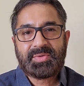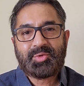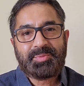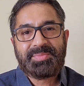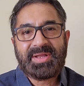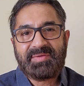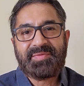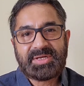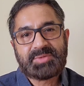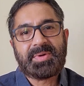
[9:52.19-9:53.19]
Who
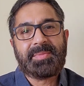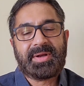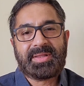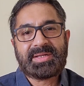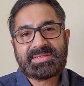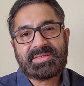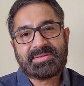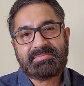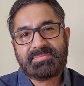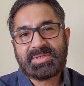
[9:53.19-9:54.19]
benefits from it? That's
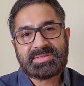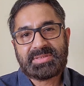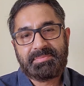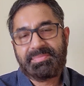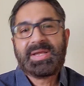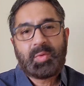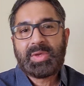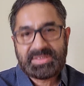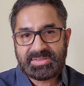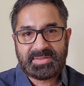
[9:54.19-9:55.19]
the big
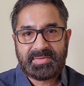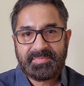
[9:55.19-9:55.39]
question.